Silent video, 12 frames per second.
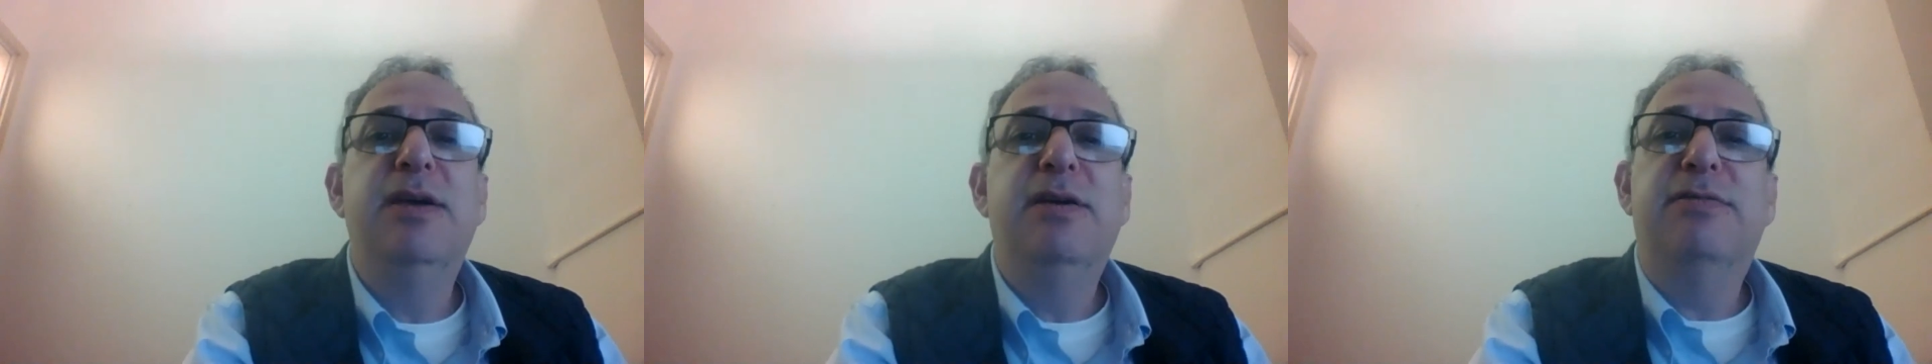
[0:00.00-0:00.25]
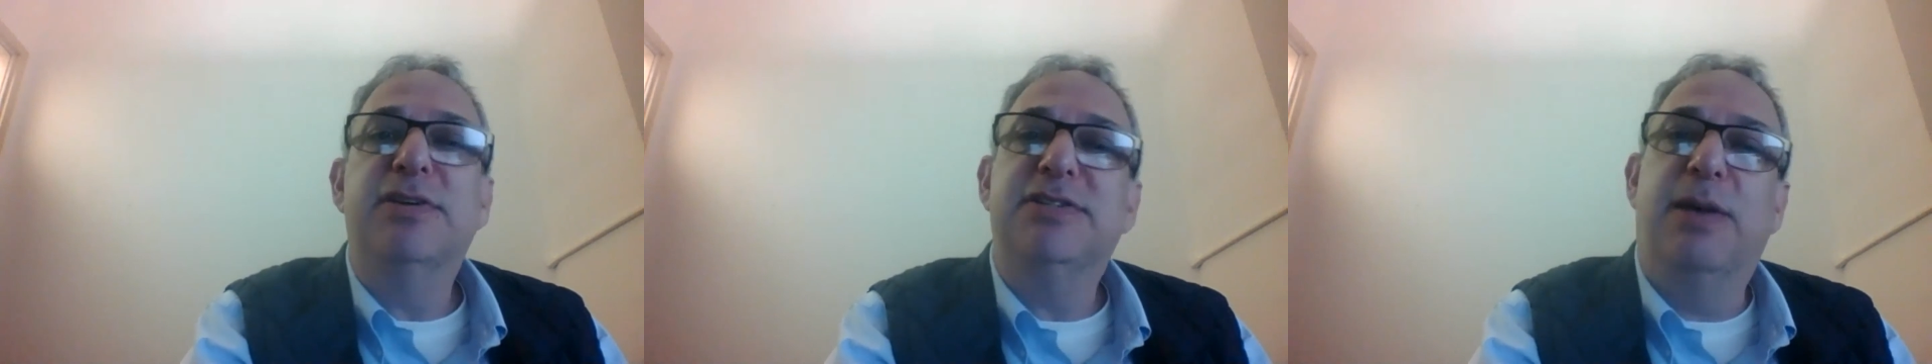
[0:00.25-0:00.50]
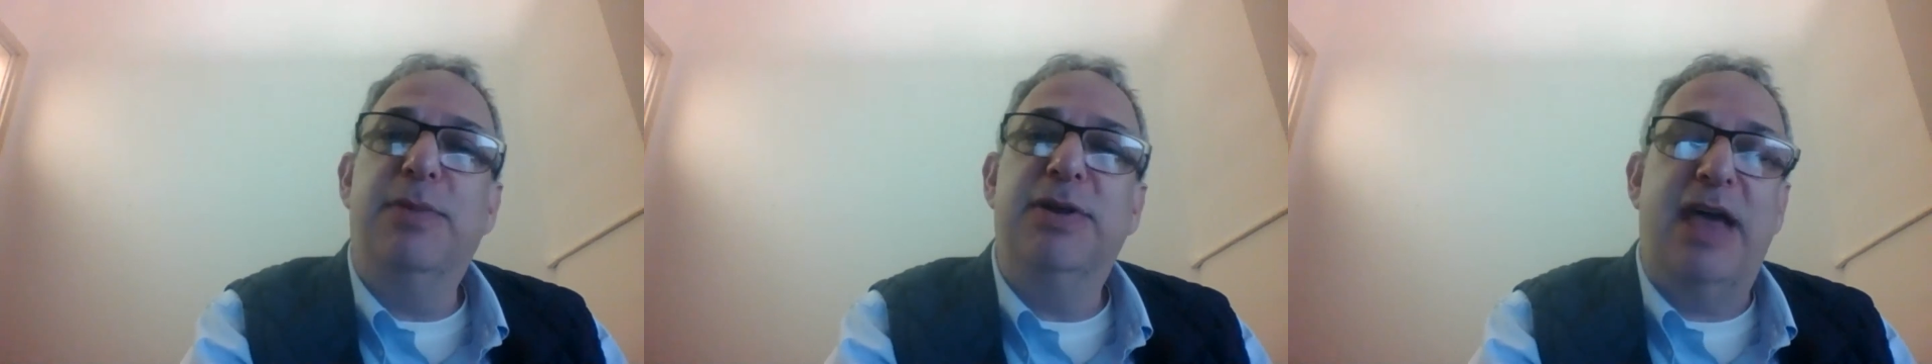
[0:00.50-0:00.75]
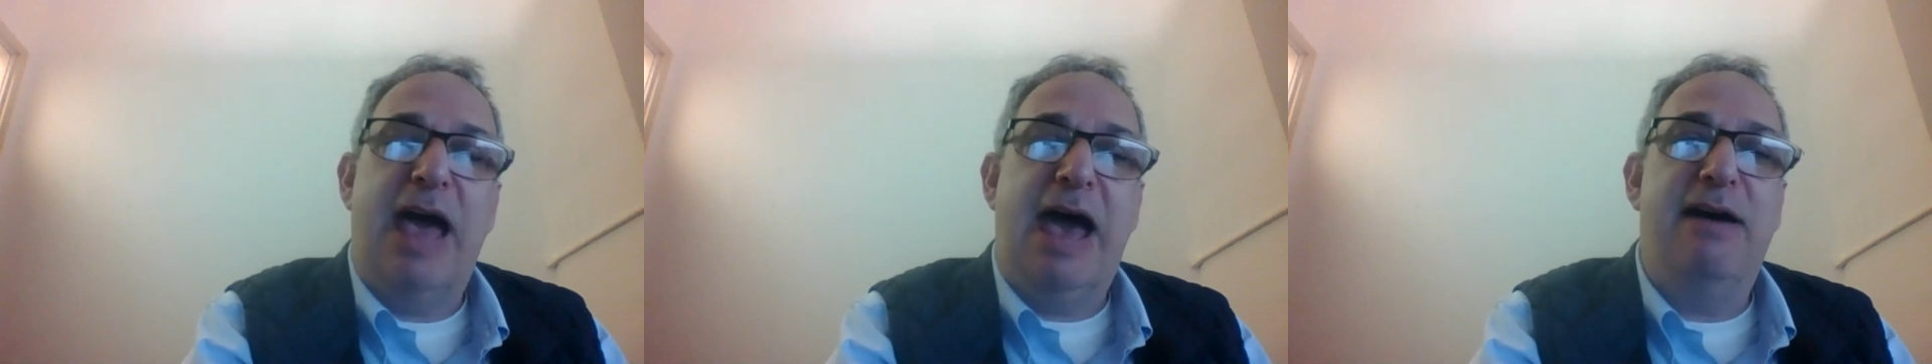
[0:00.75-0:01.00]
for someone
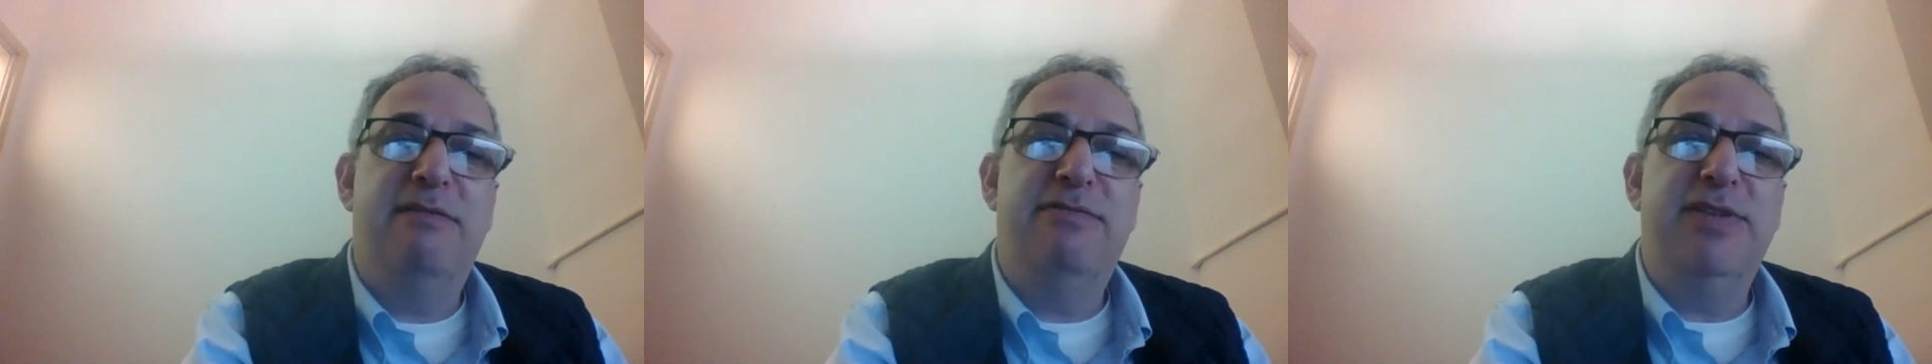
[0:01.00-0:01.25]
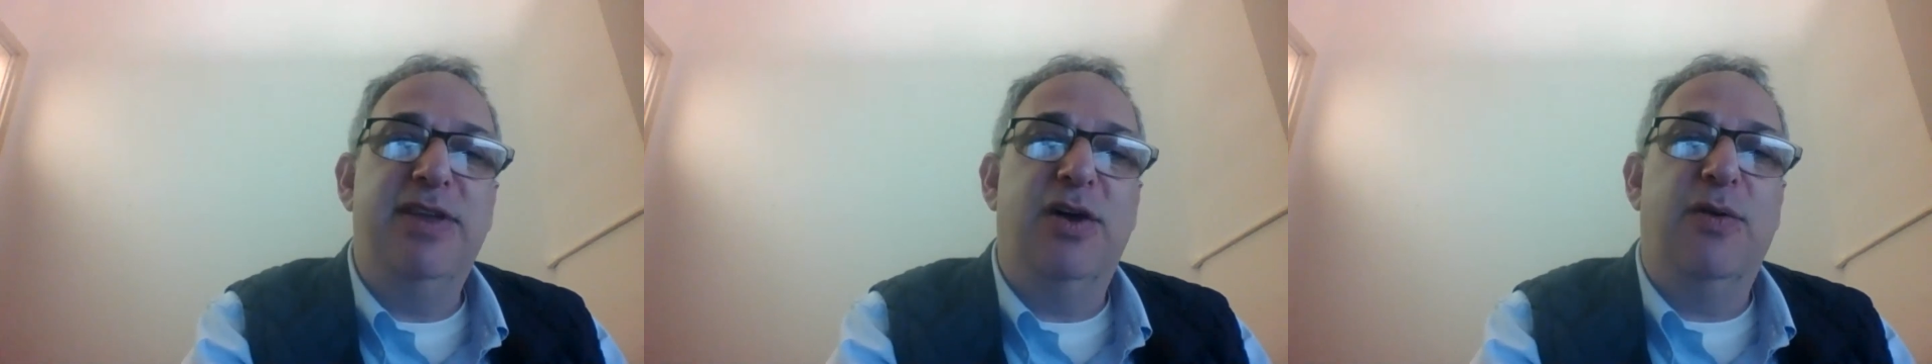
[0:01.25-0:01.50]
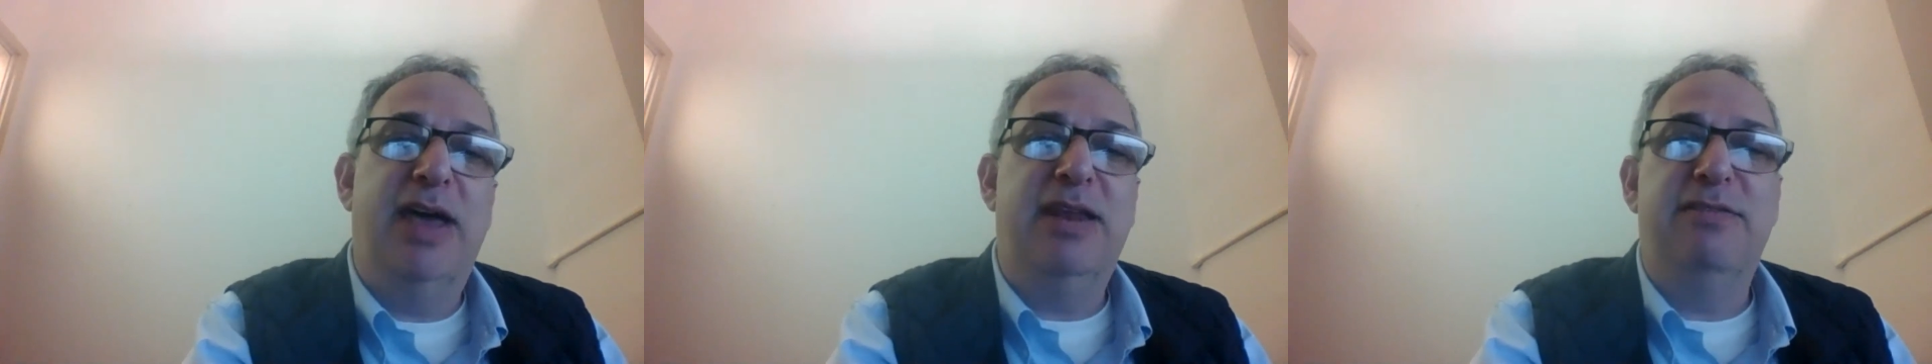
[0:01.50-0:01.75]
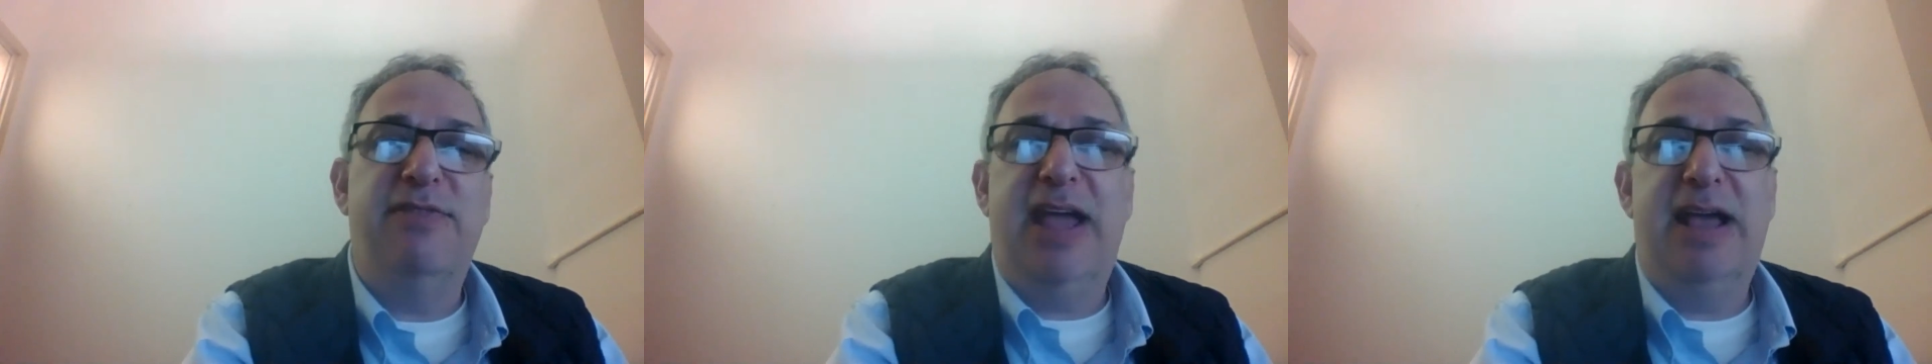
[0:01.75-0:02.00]
to have, an
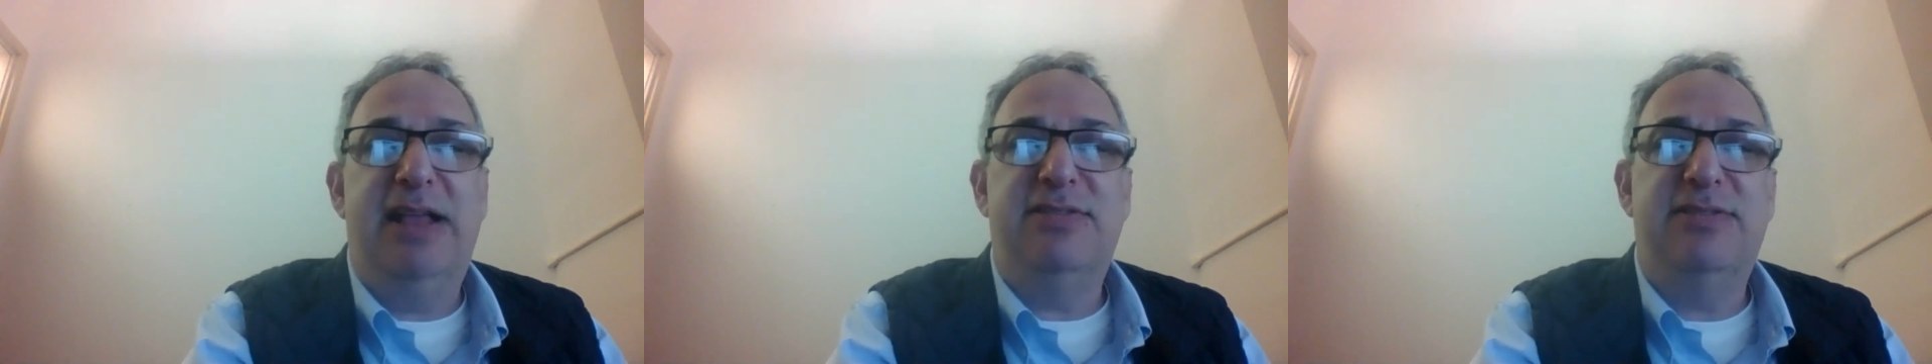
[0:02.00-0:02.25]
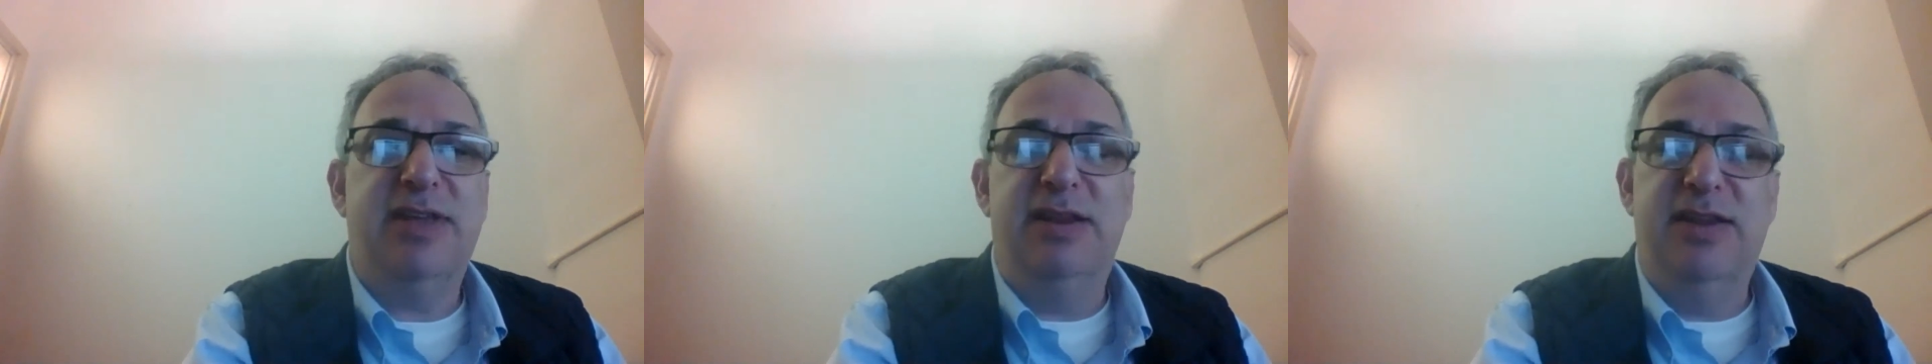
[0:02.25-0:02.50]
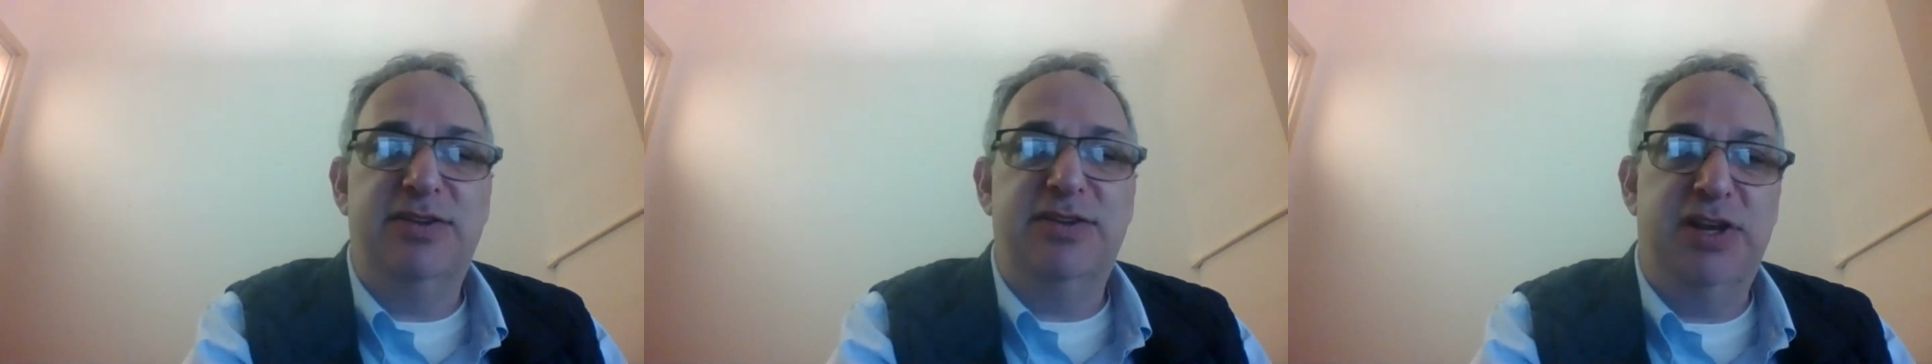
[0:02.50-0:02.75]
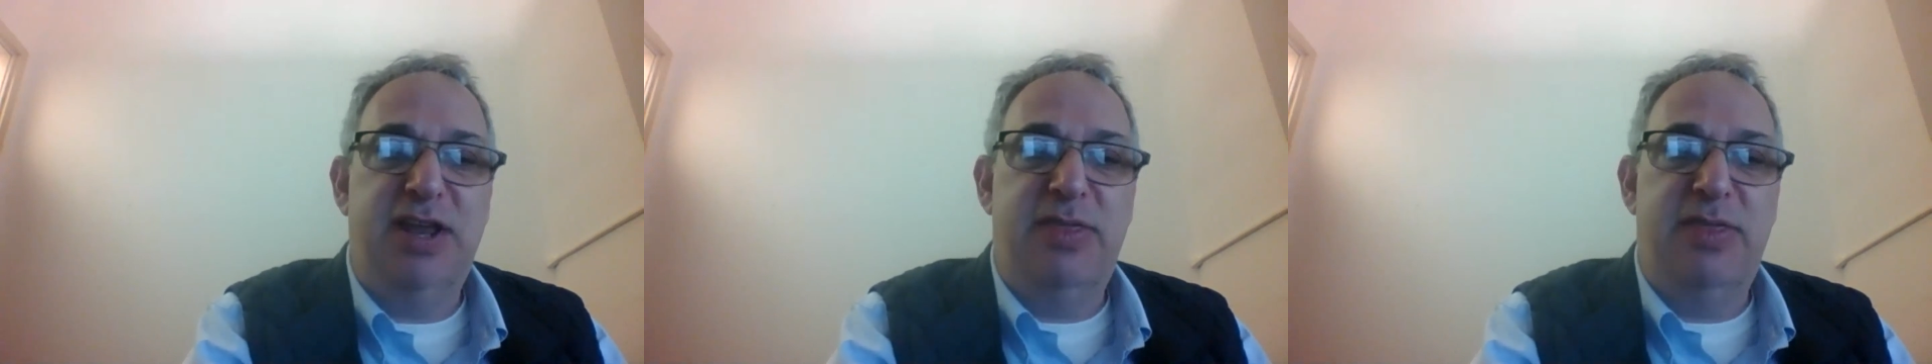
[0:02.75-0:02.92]
advanced condition